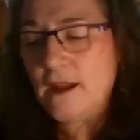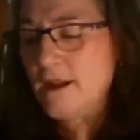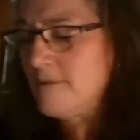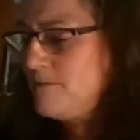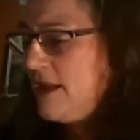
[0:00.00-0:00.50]

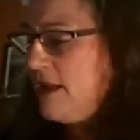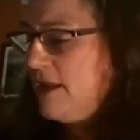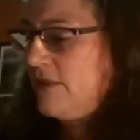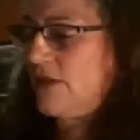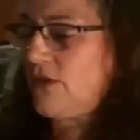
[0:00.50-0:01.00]
Um,
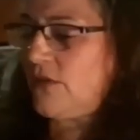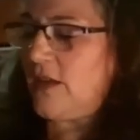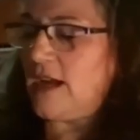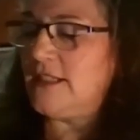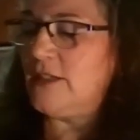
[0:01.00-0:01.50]
the other
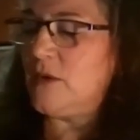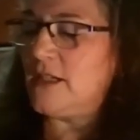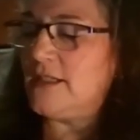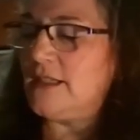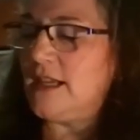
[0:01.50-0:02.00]
thing I did
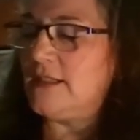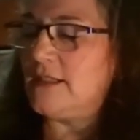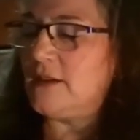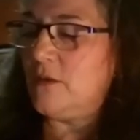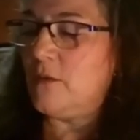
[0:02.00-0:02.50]
want to say
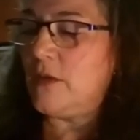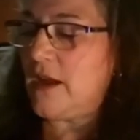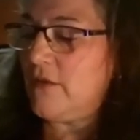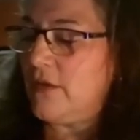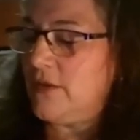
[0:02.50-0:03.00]
is that
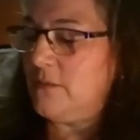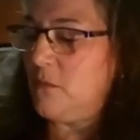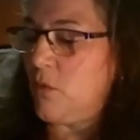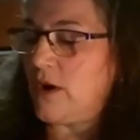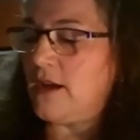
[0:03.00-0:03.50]
every
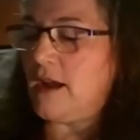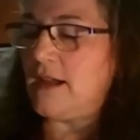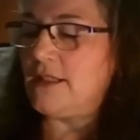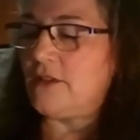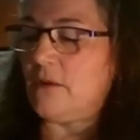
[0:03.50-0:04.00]
morning
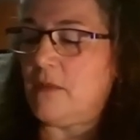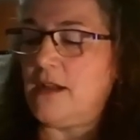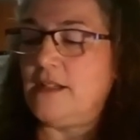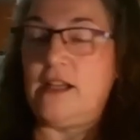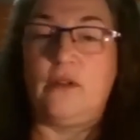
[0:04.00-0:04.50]
I start
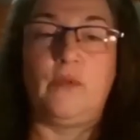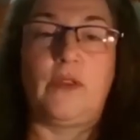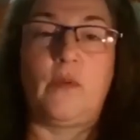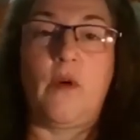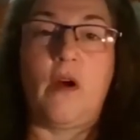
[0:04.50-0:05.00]
my day out
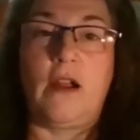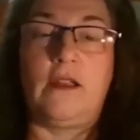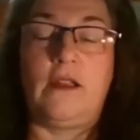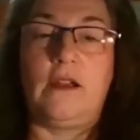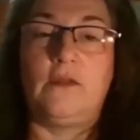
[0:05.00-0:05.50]
with a walk
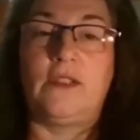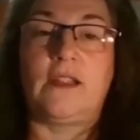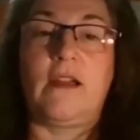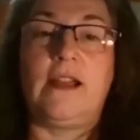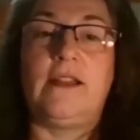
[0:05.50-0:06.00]

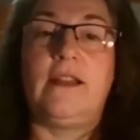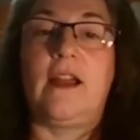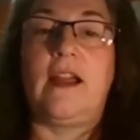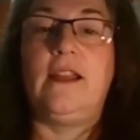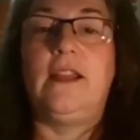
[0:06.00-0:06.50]
outside, and
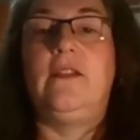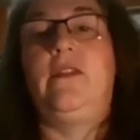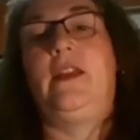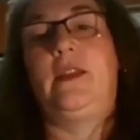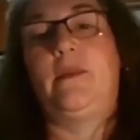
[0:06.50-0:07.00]
I
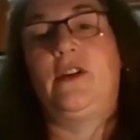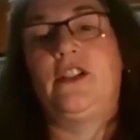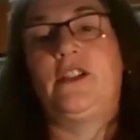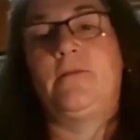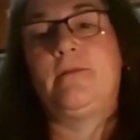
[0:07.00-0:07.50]
live in the
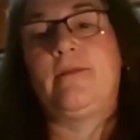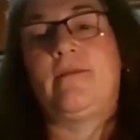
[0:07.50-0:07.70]
bush.